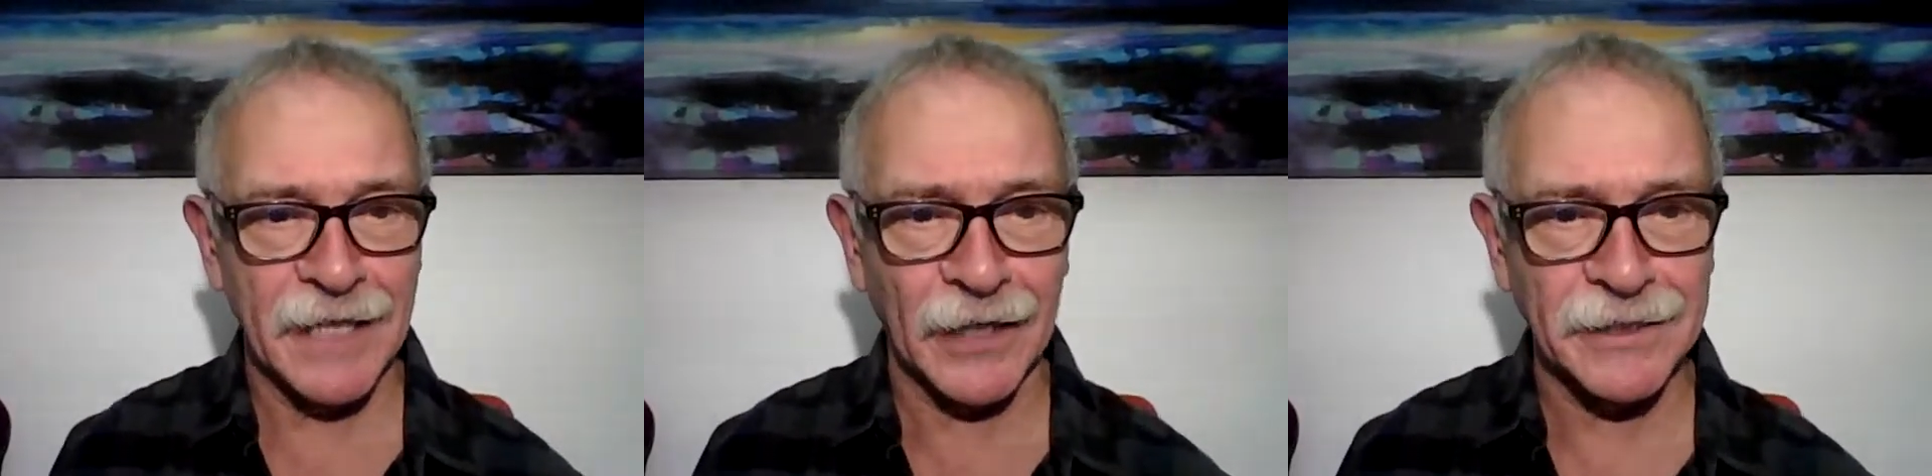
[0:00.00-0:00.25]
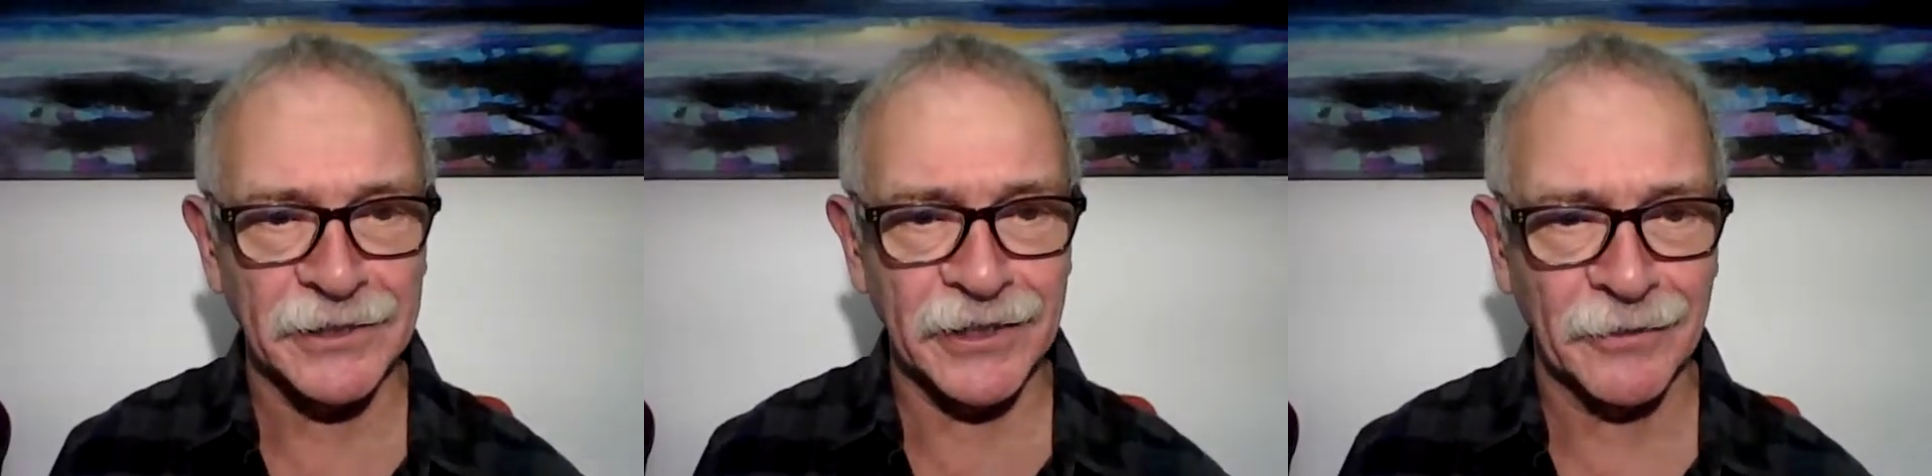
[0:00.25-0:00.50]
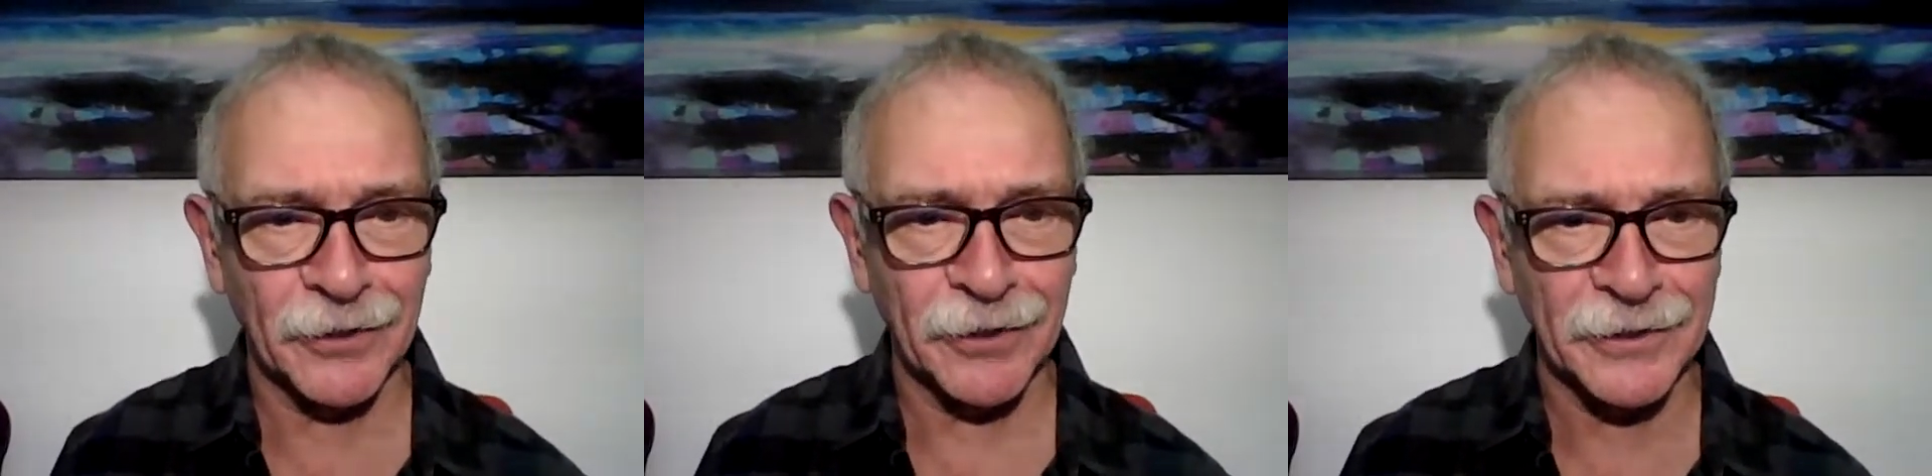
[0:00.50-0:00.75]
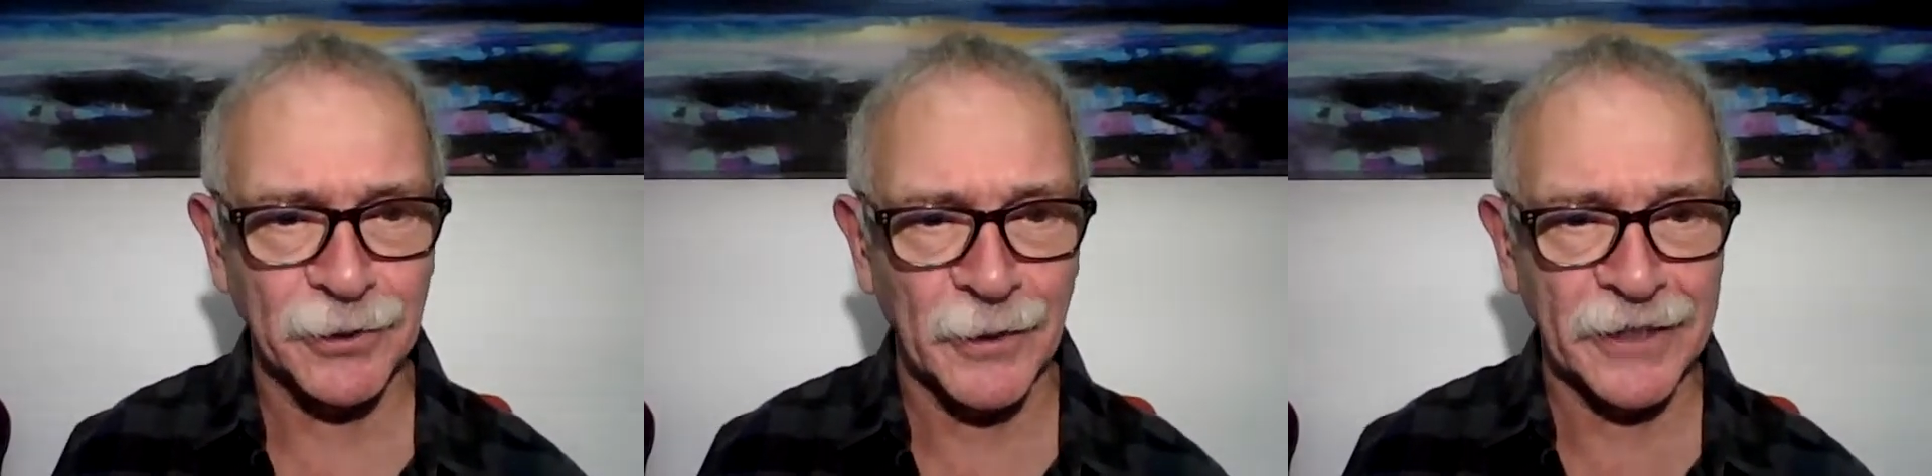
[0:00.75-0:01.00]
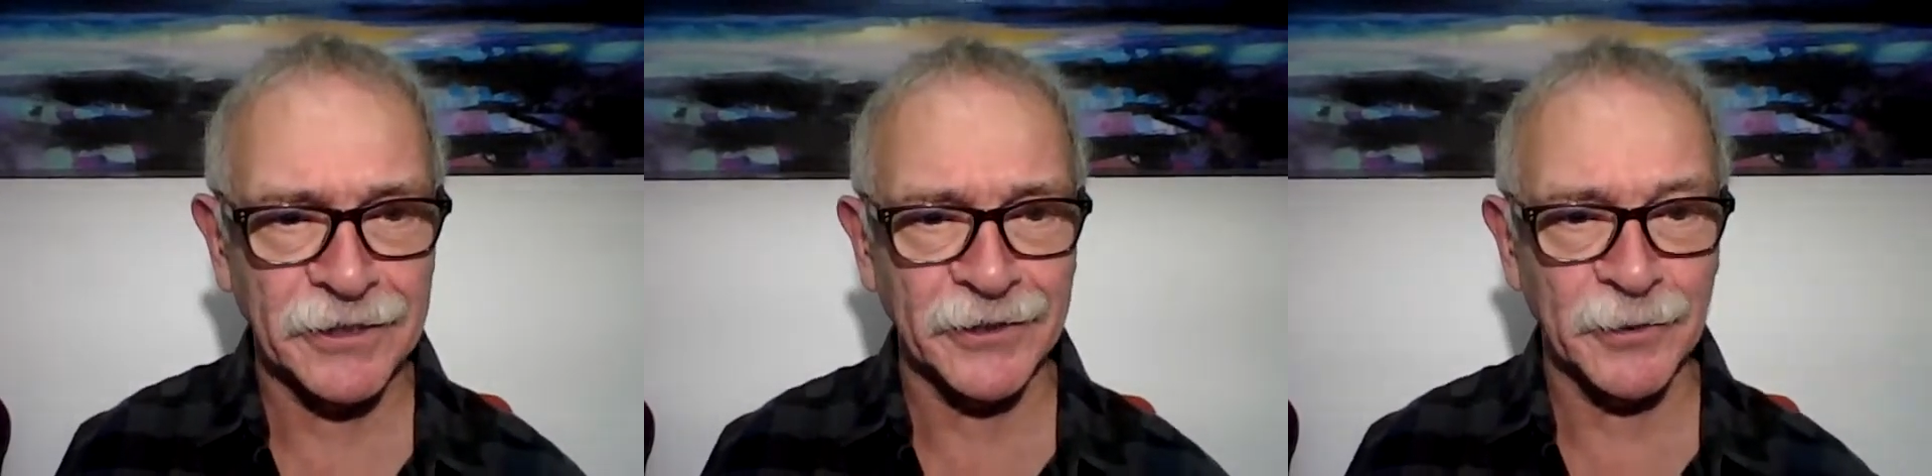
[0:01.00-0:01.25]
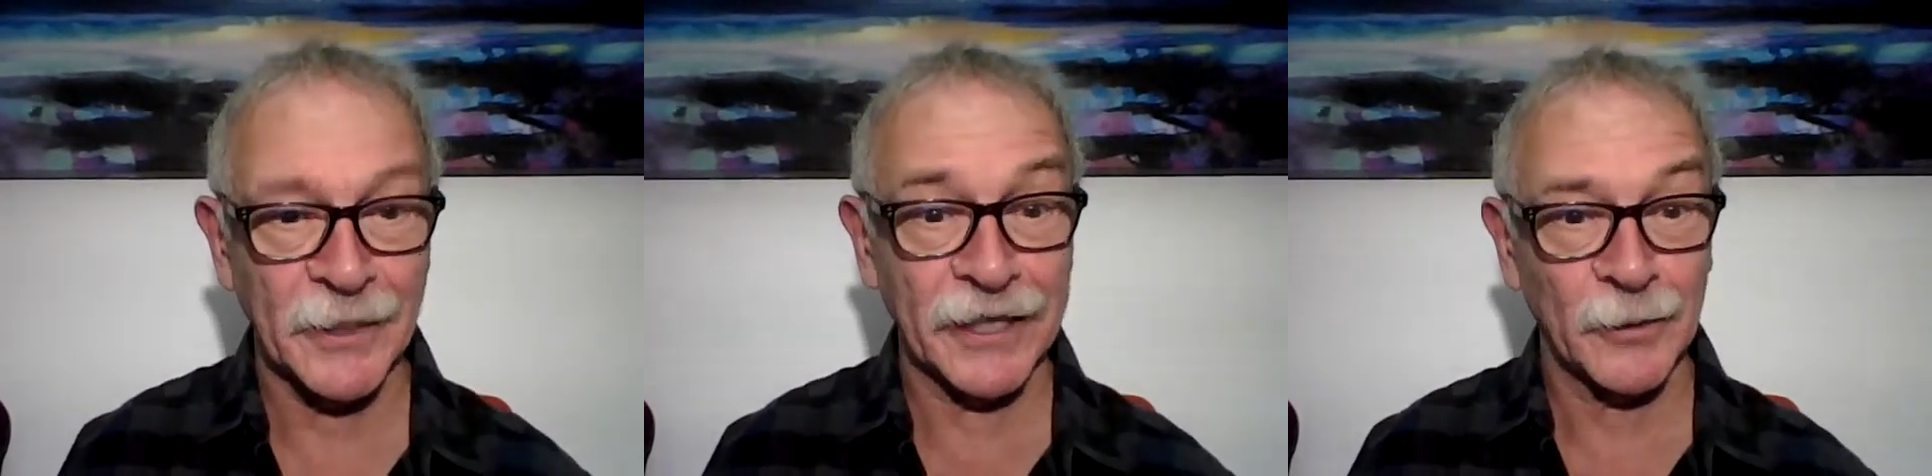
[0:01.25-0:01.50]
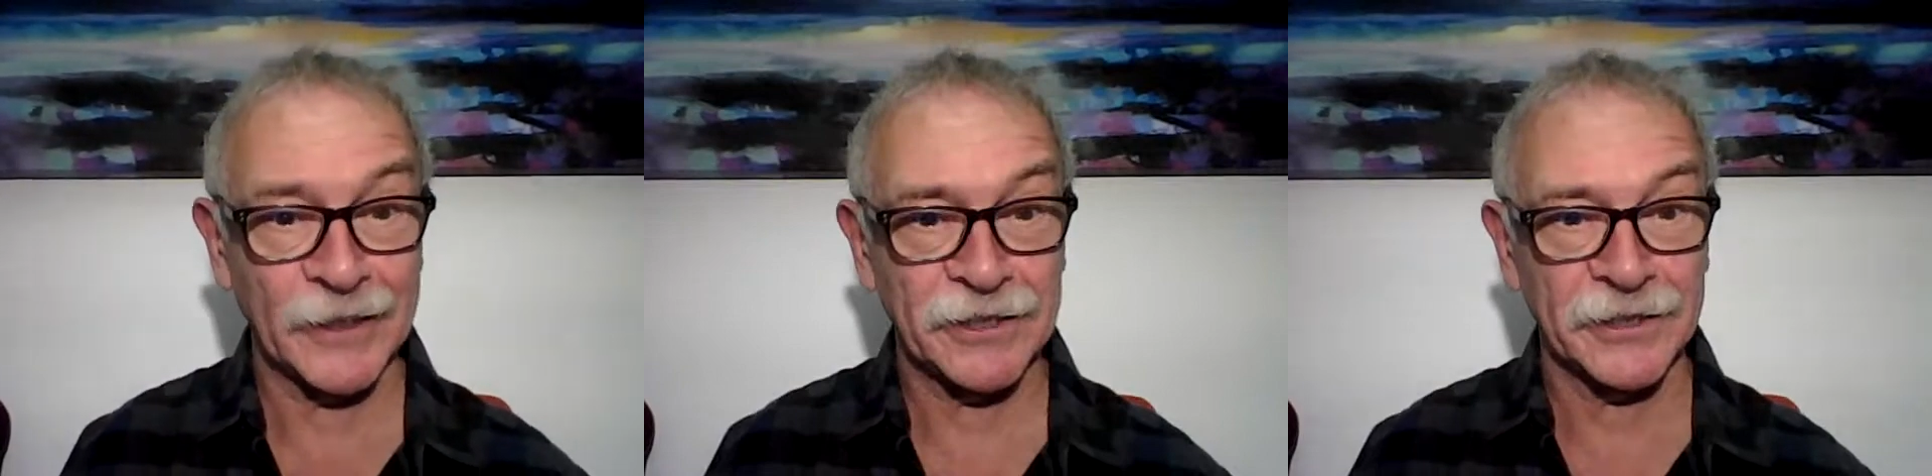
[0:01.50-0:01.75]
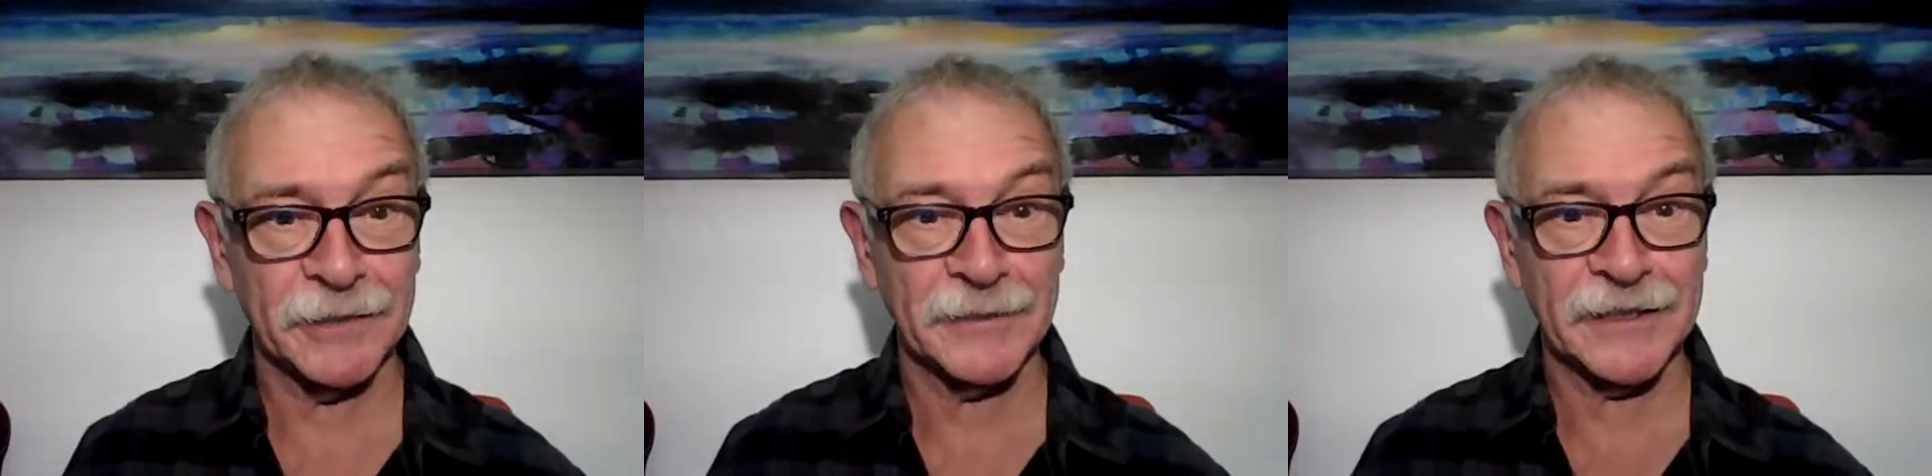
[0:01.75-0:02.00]
9 general knowledge questions, where
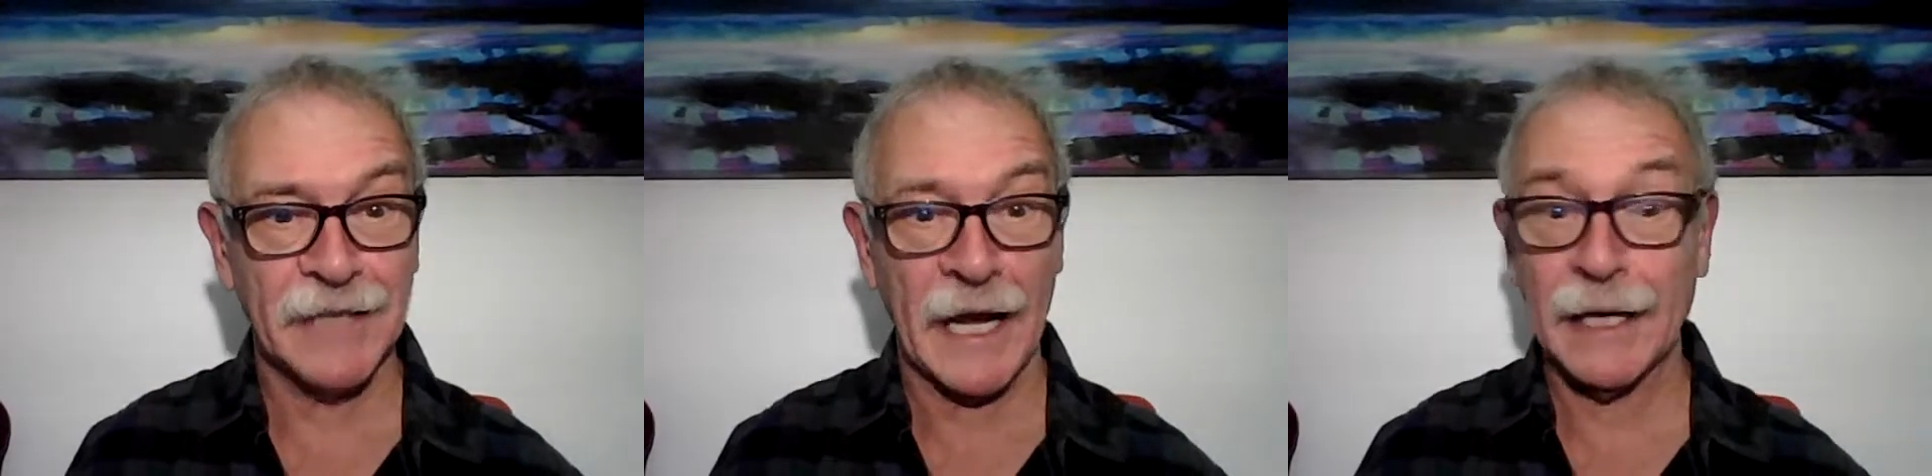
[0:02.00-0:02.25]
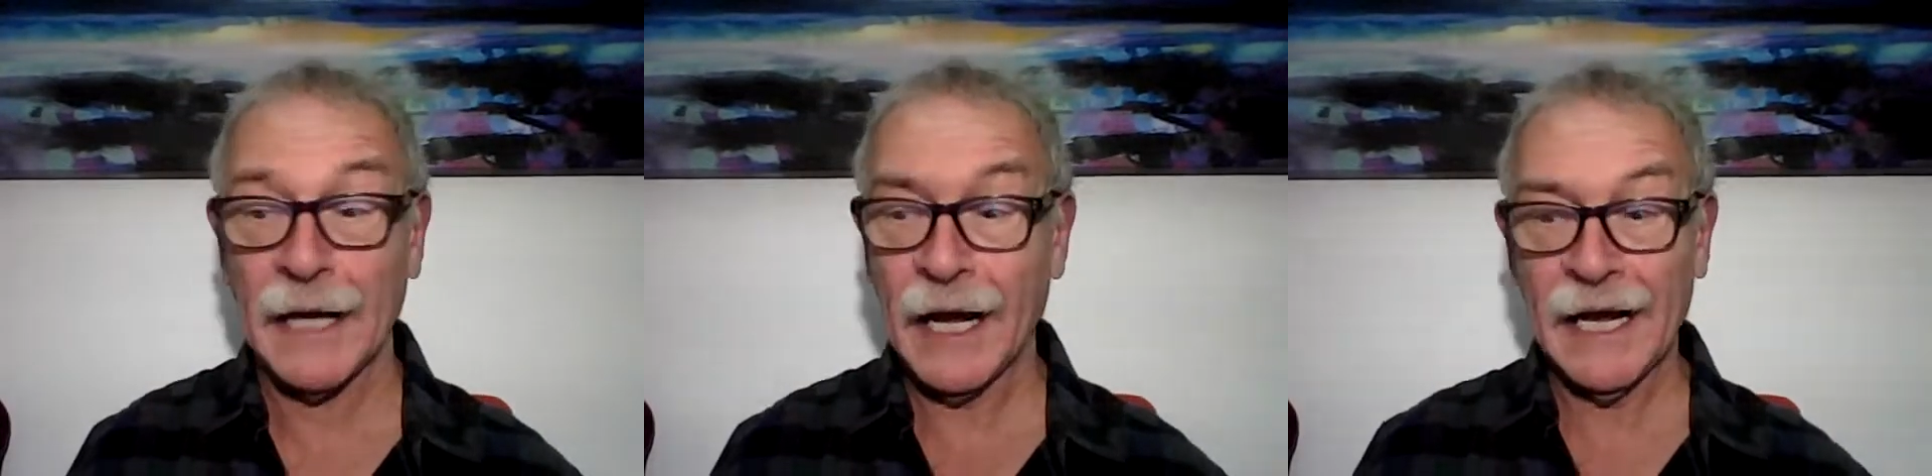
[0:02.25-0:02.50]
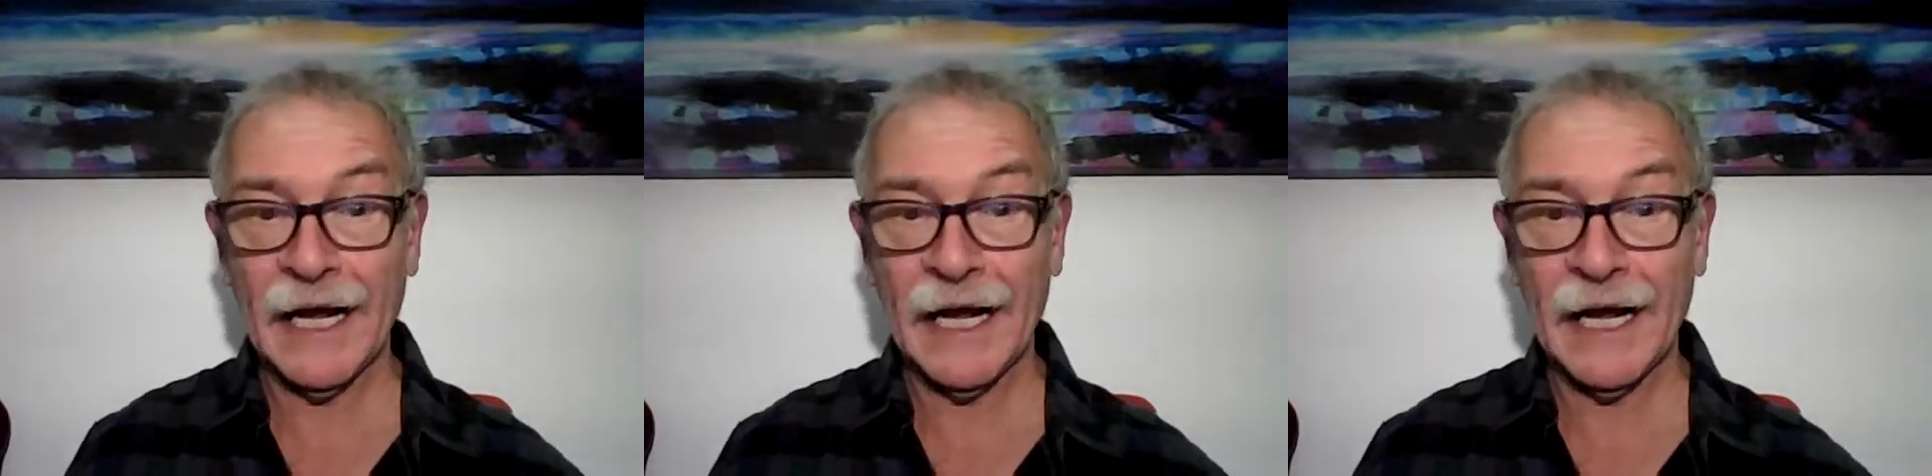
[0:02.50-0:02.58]
question number 10